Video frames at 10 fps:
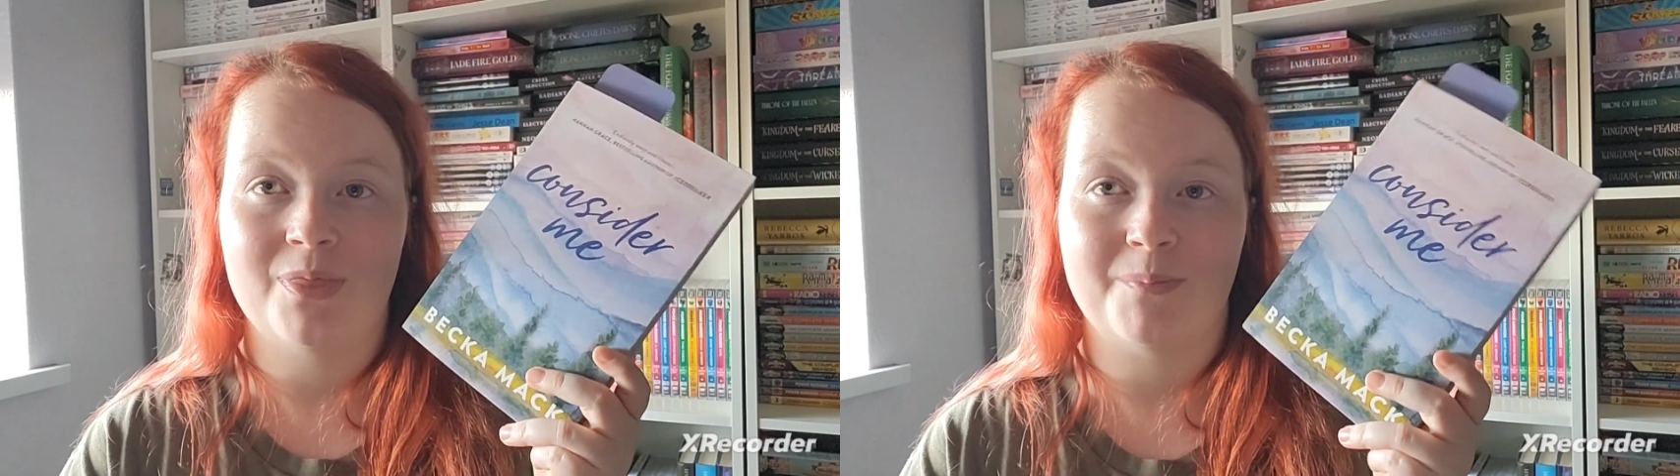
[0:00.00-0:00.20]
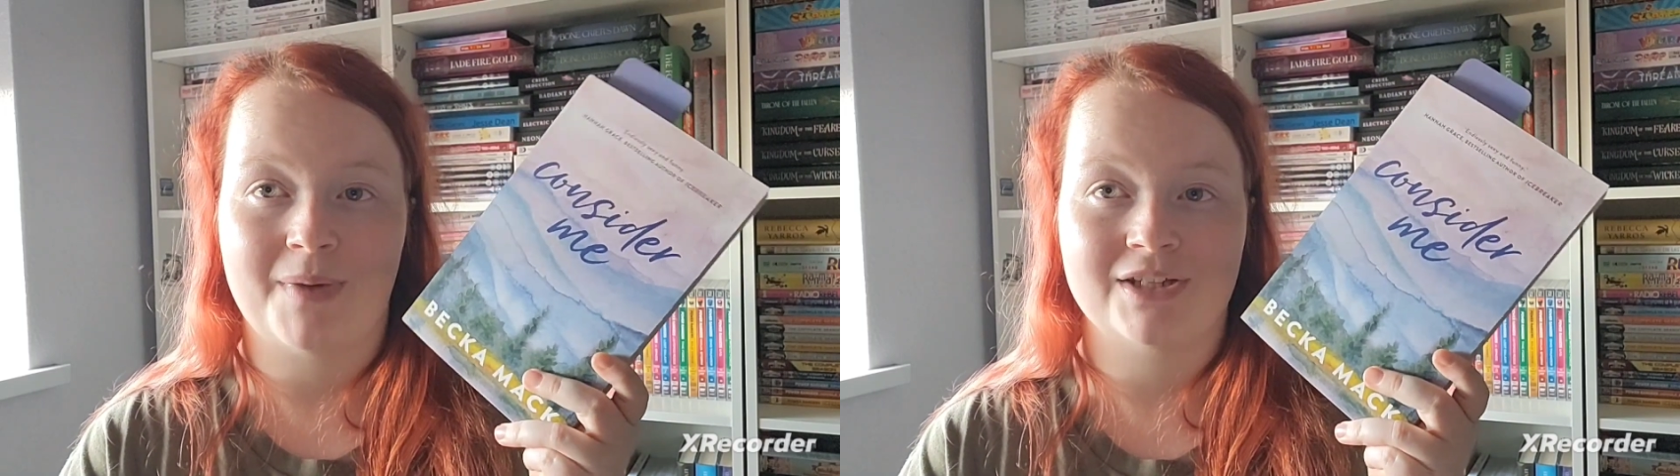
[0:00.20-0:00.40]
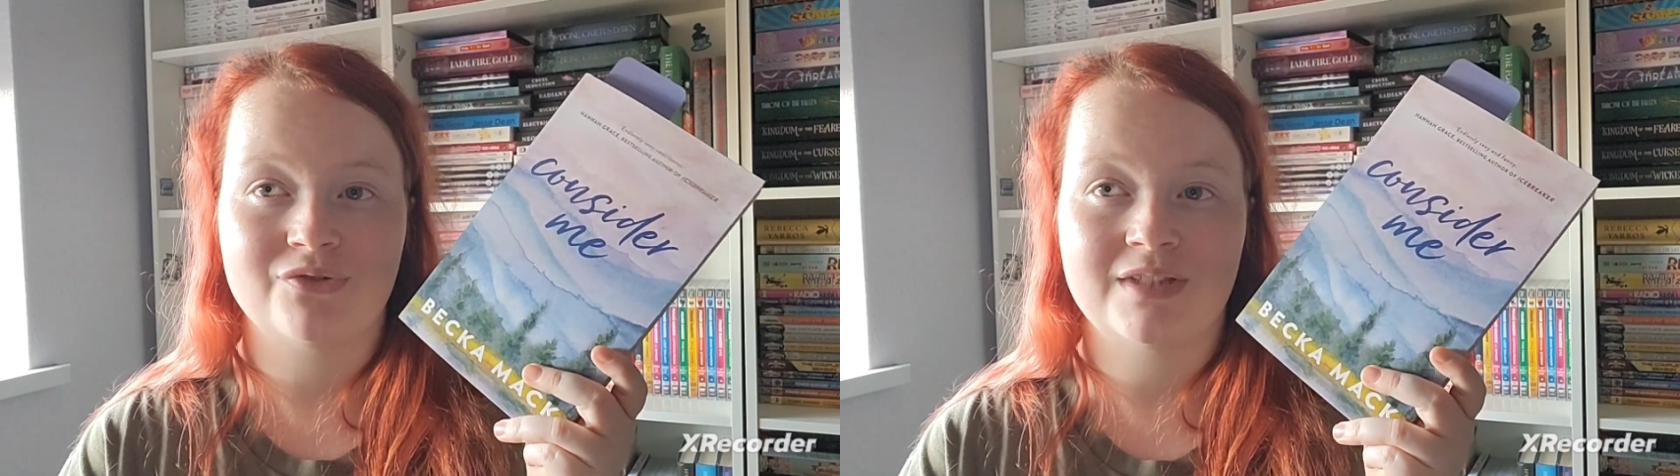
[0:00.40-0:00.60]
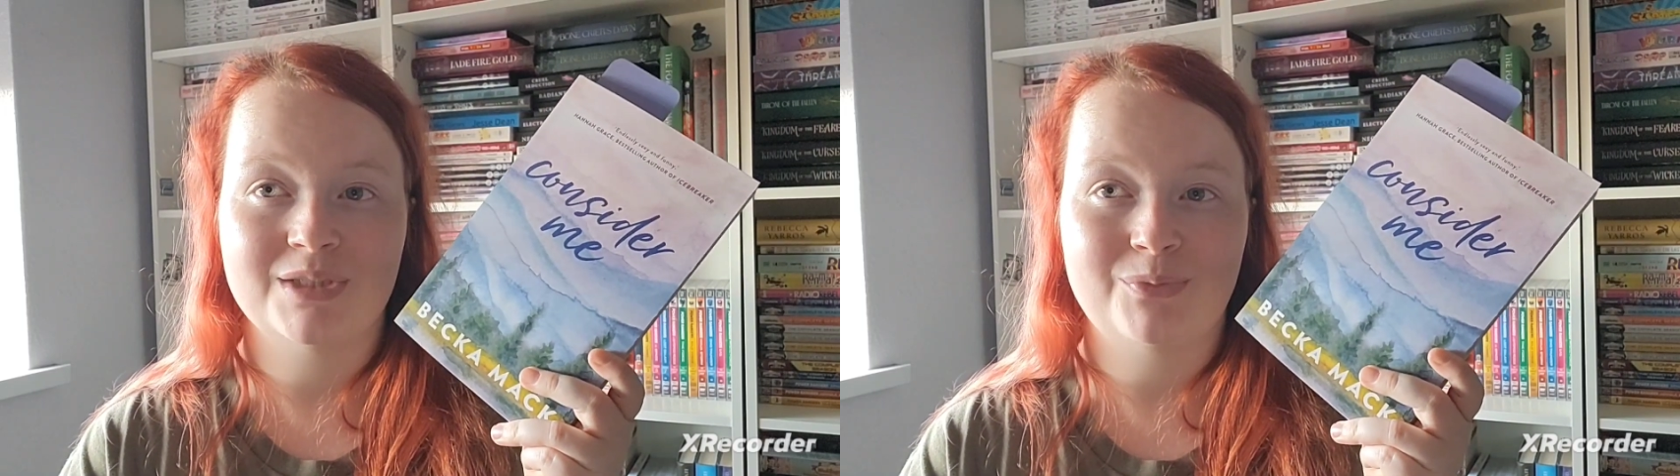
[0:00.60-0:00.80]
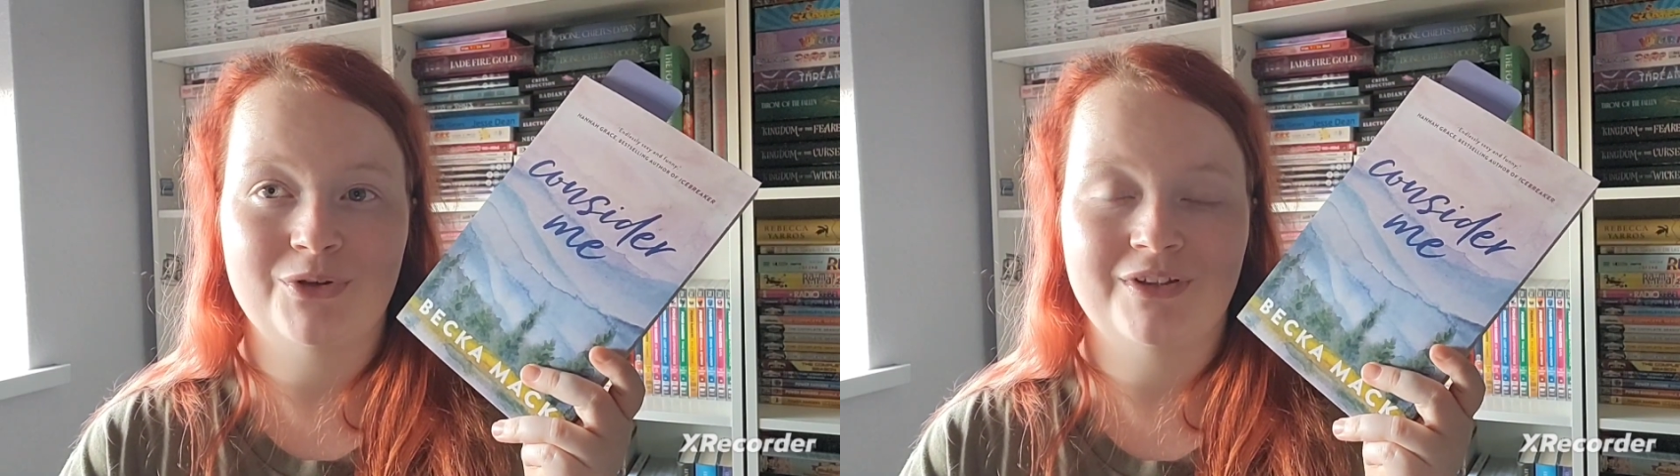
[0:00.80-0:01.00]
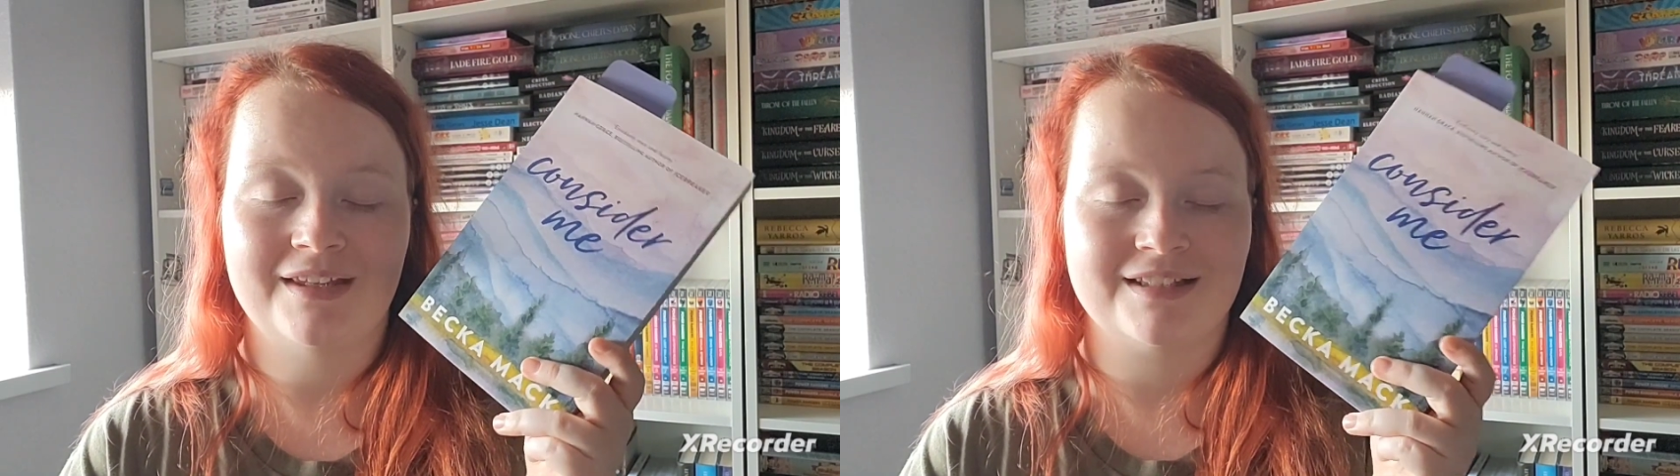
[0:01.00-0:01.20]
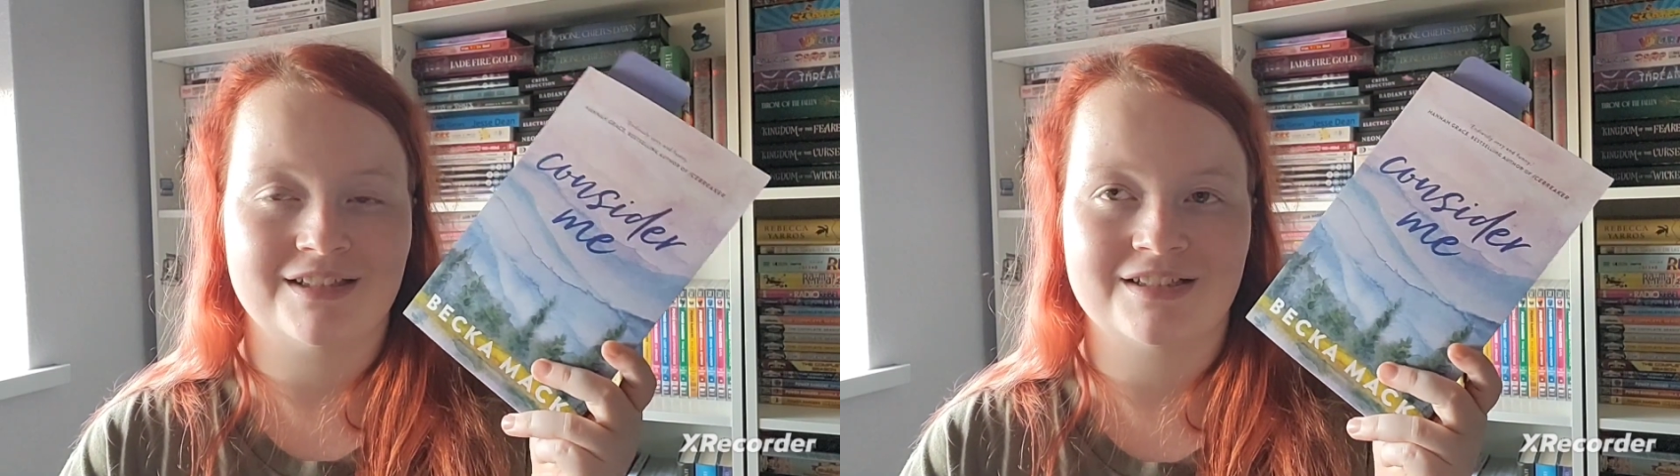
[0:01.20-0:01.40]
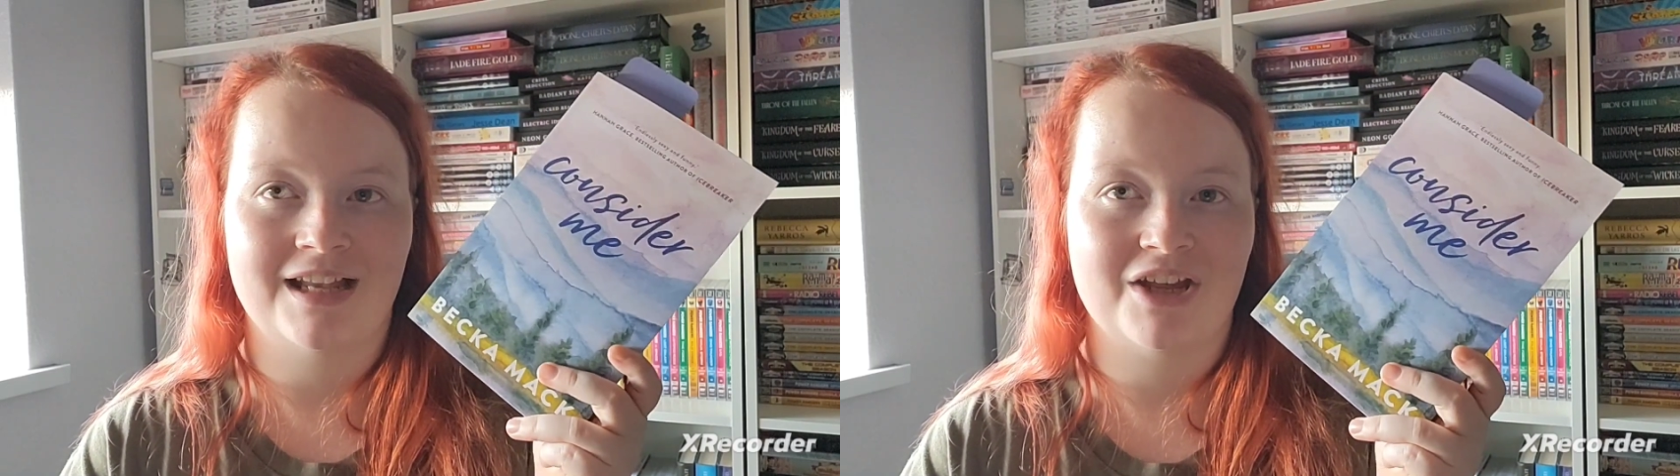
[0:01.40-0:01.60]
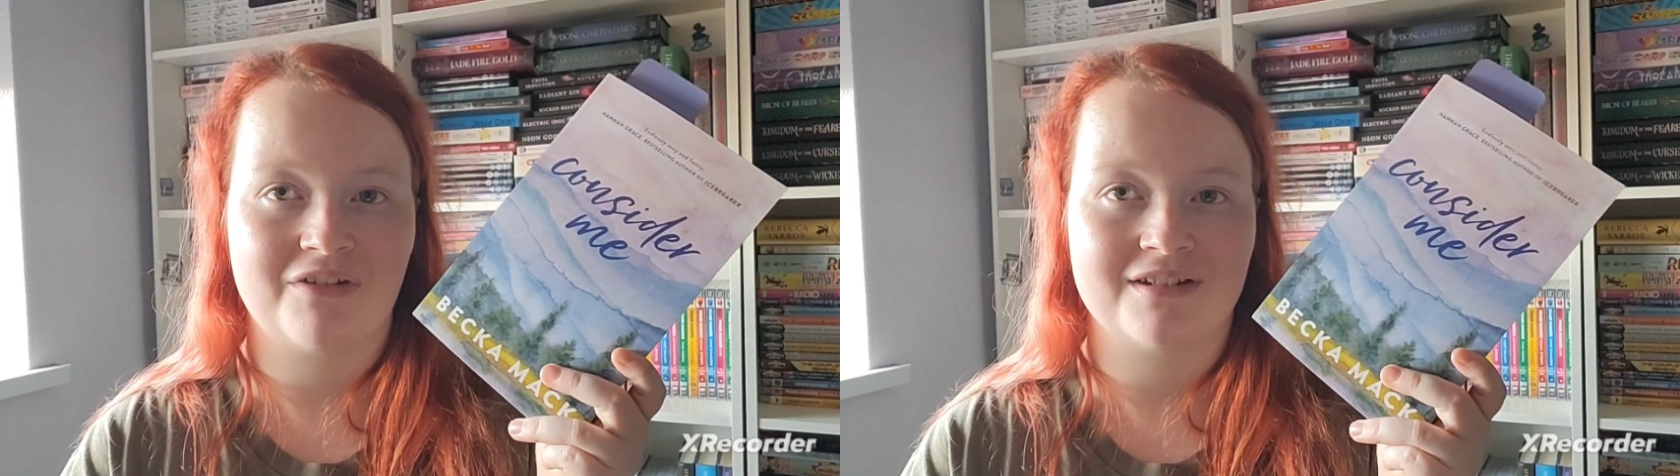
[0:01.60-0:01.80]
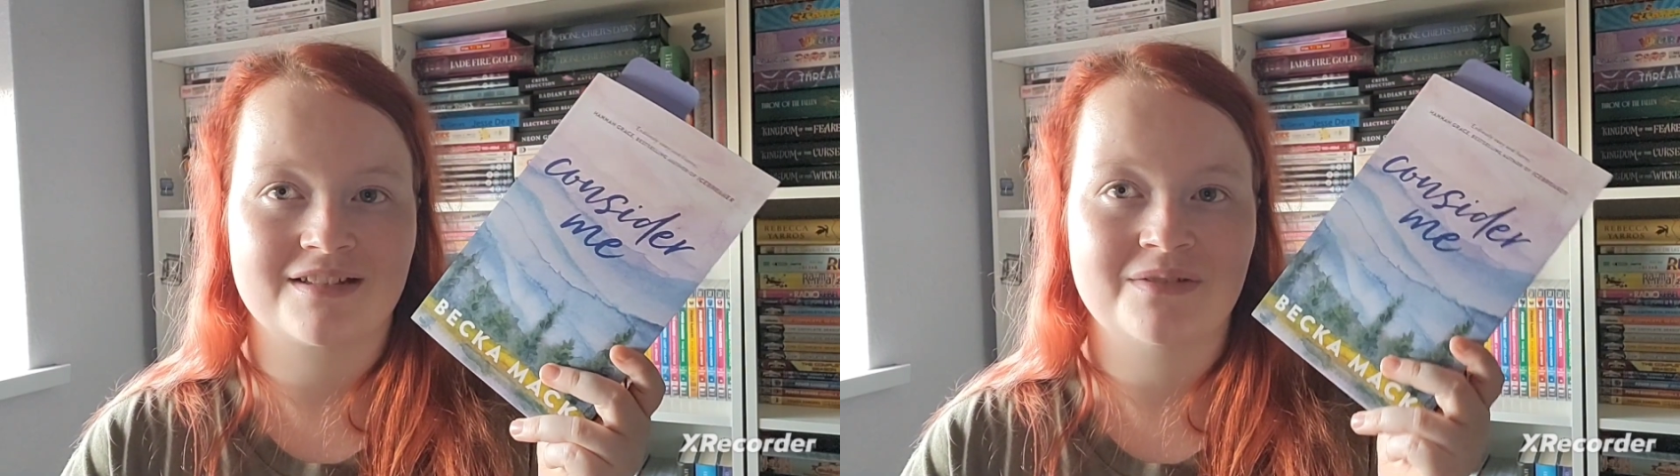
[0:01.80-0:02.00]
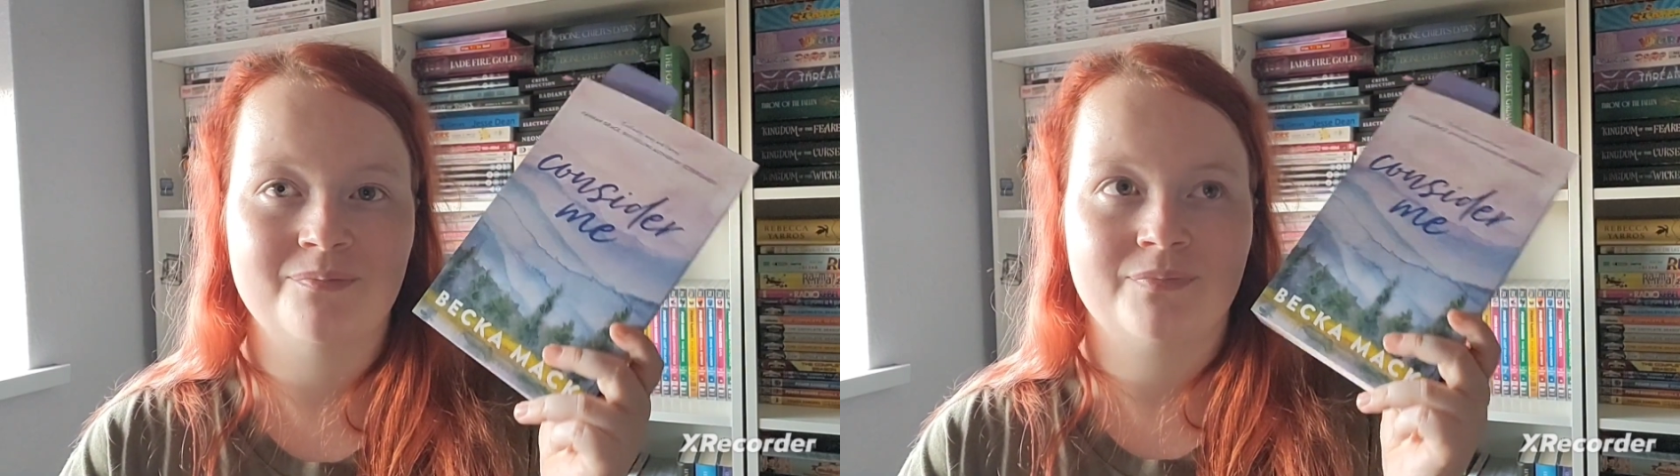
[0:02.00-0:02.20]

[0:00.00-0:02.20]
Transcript: The banter in this book is just hilarious.